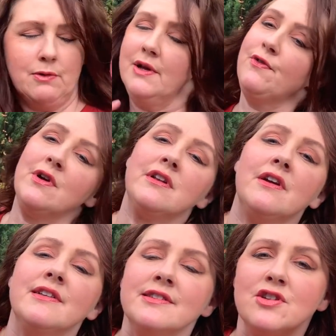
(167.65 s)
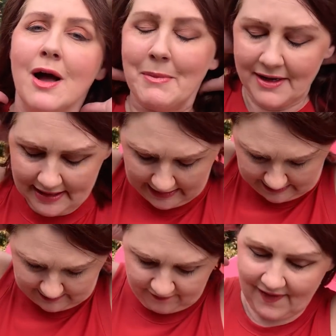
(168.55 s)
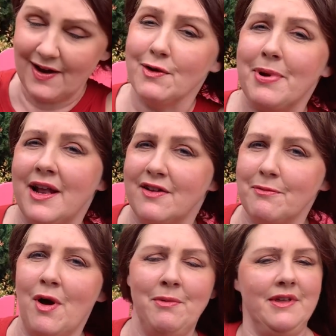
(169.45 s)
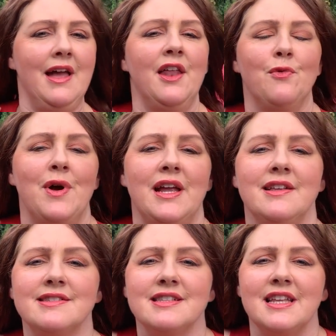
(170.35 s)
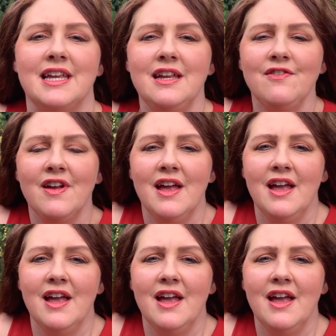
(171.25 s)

Well, everyone knows the Timeout tank. It's a favourite pattern of mine with the cutaway sleeve.